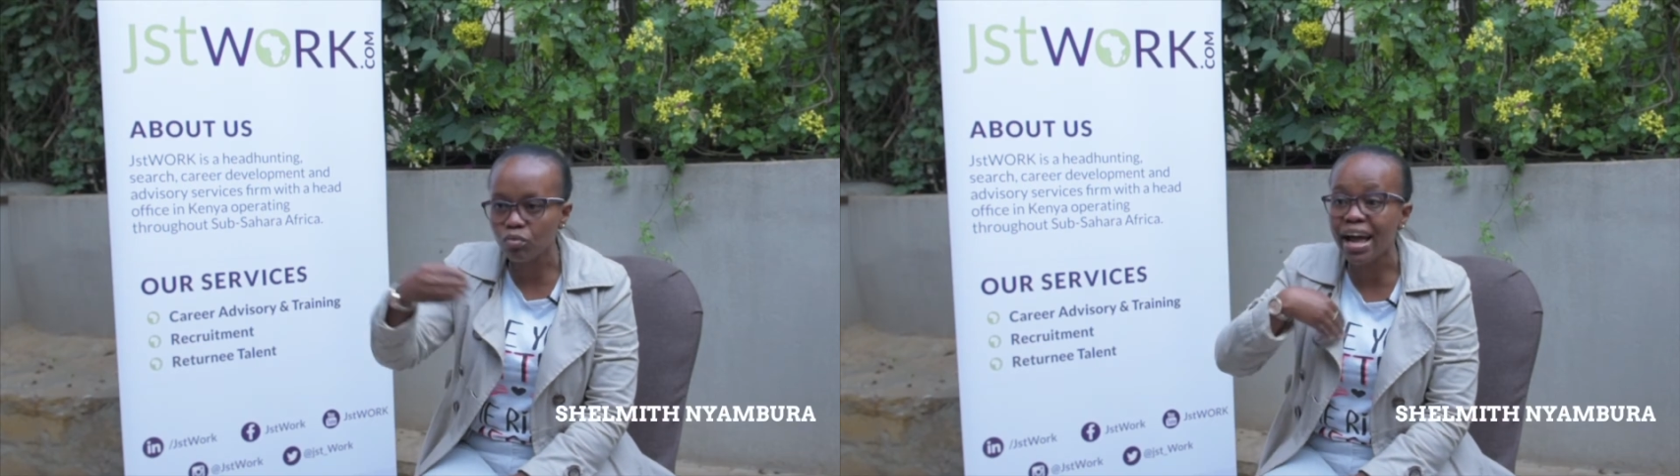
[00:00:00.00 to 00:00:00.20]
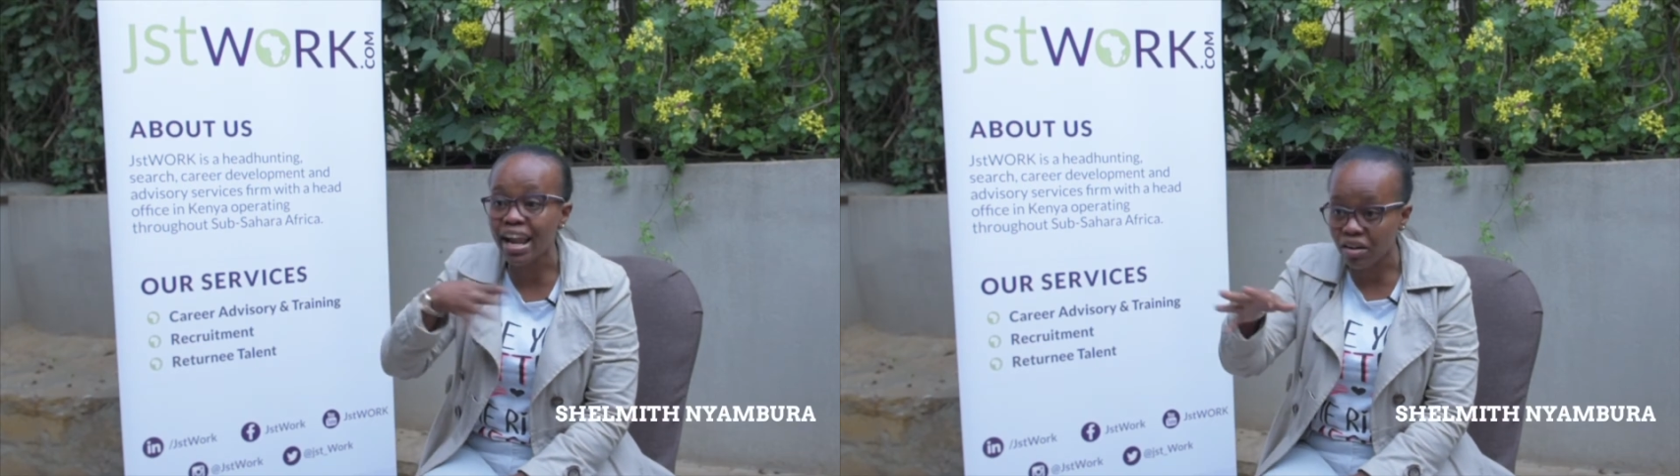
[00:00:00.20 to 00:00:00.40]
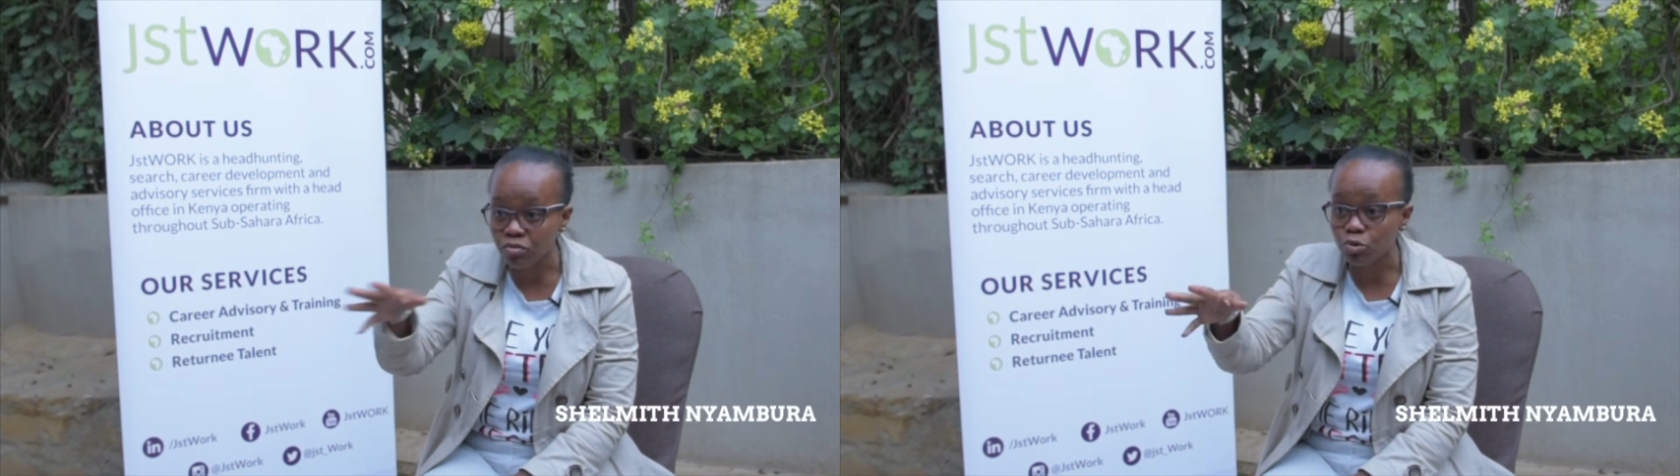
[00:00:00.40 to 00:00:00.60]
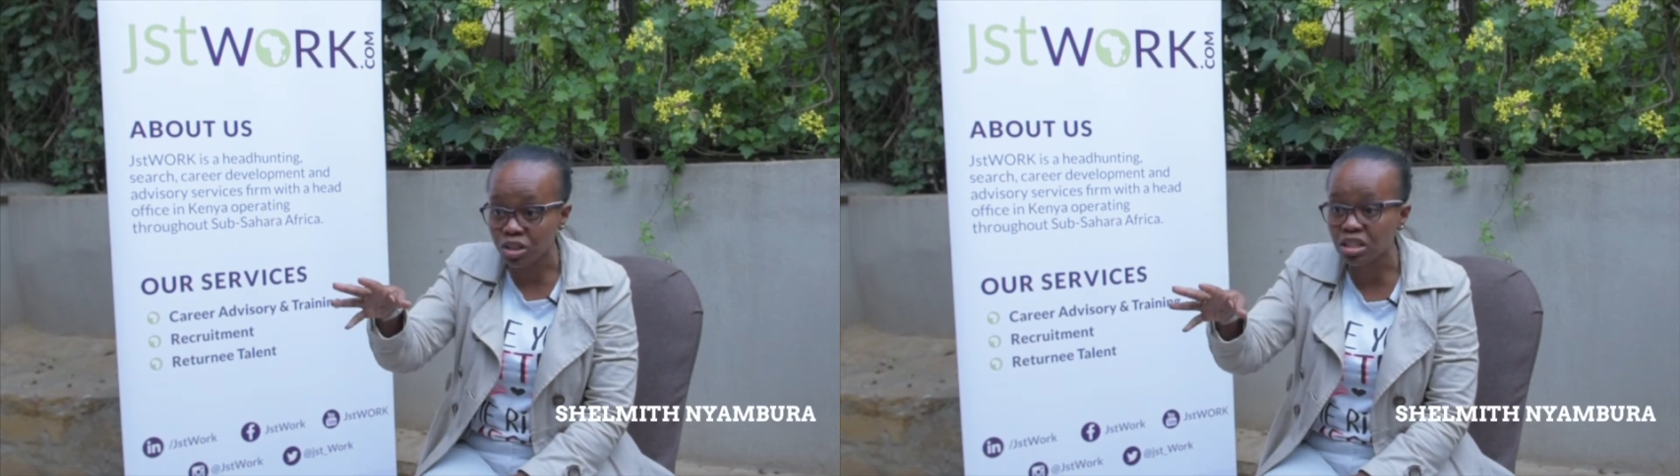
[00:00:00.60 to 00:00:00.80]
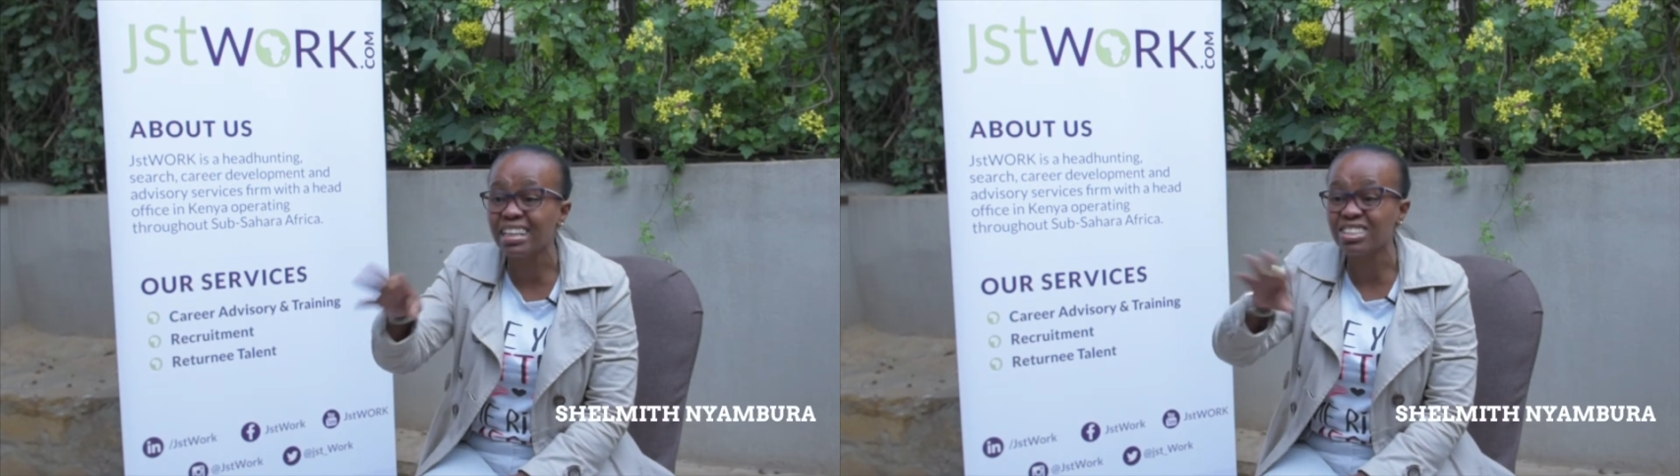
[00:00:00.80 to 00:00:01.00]
I love
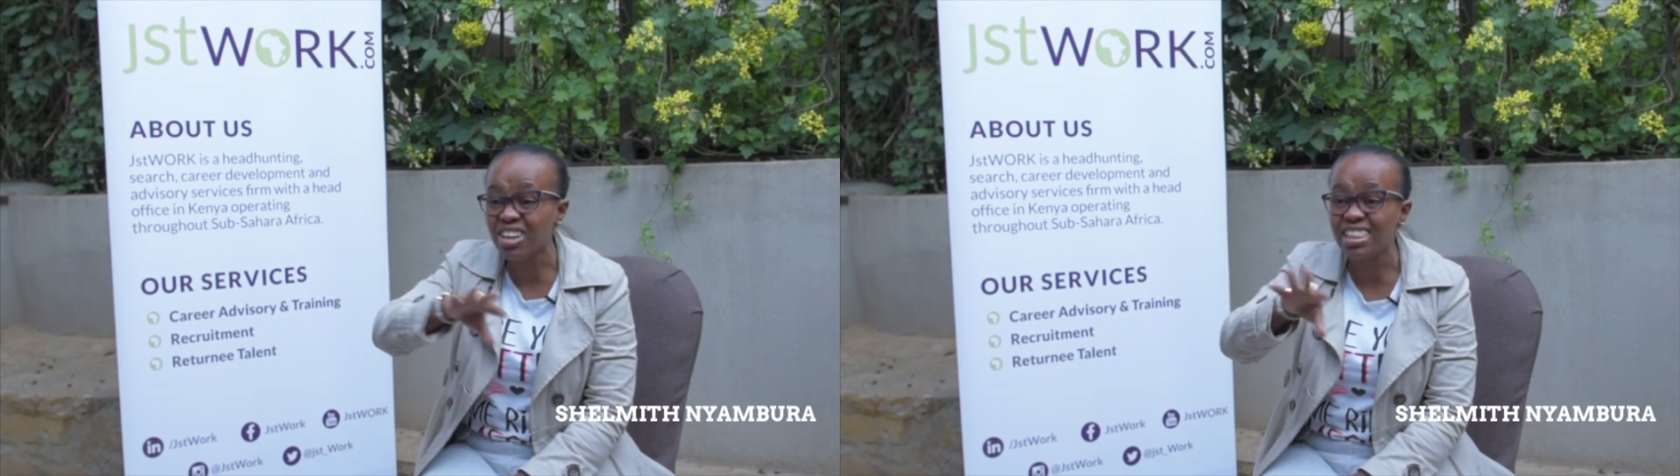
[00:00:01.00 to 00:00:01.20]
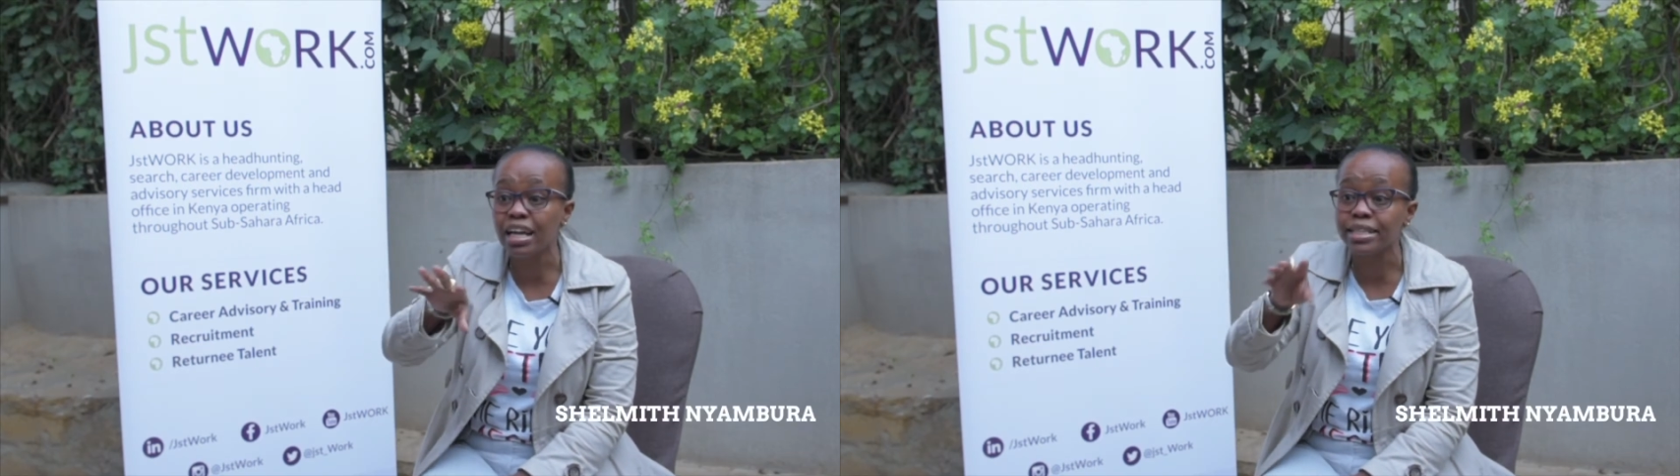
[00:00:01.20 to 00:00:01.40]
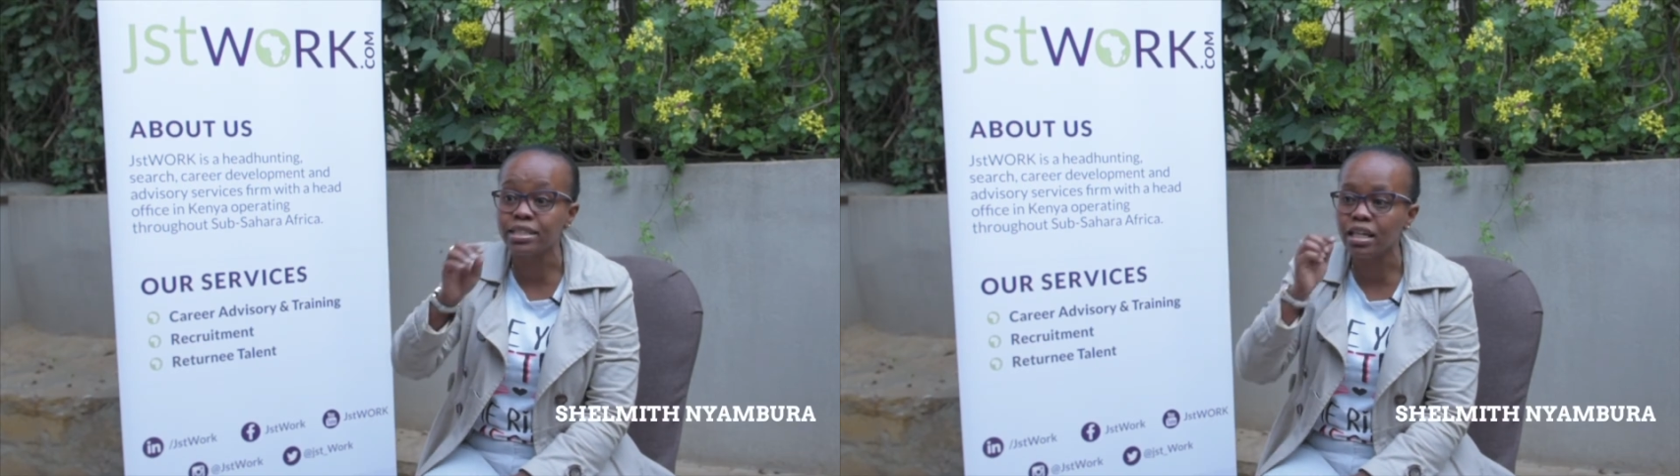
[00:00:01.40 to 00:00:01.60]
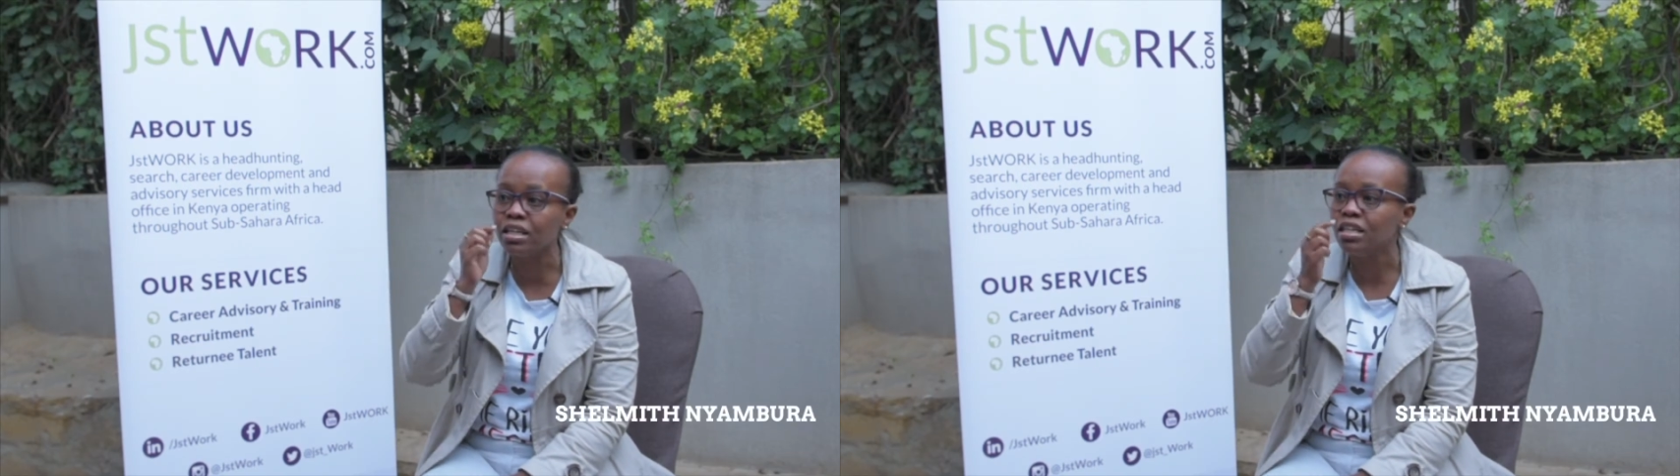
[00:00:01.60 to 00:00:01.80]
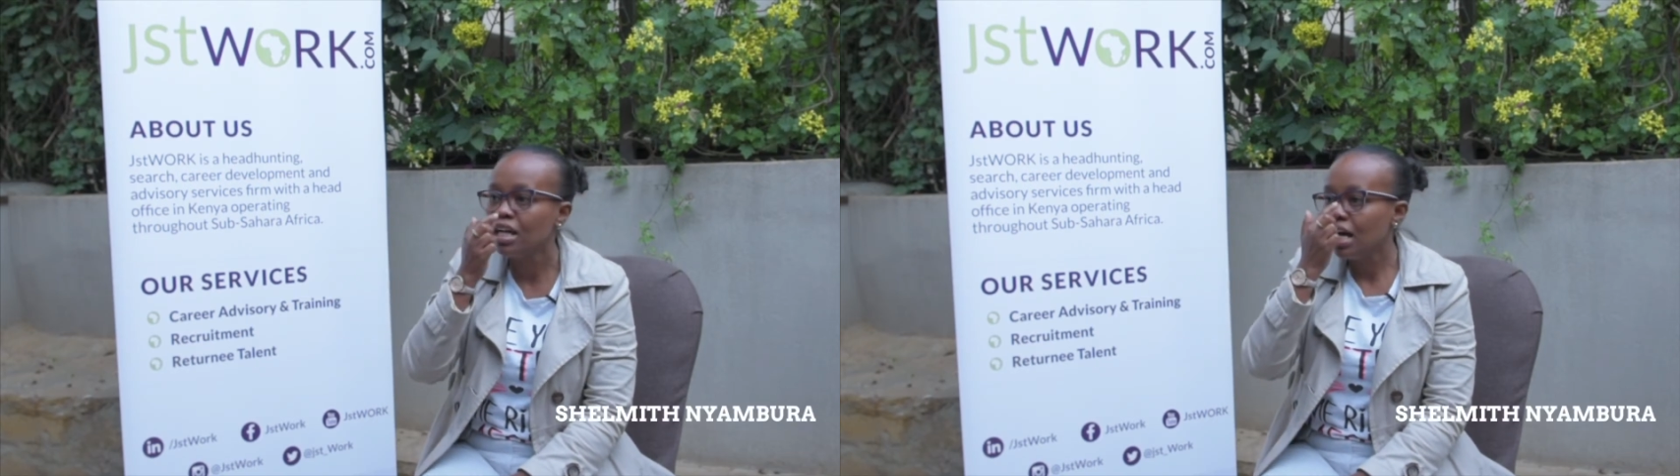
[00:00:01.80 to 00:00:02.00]
doing, and that's why I think I
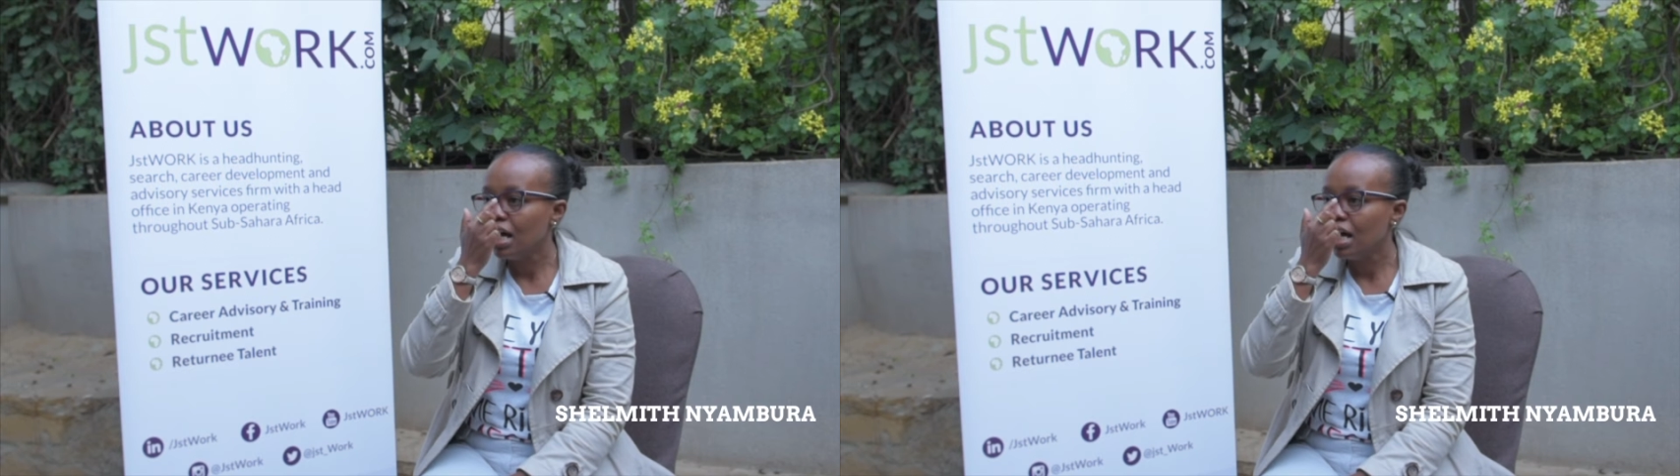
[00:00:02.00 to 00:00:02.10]
stayed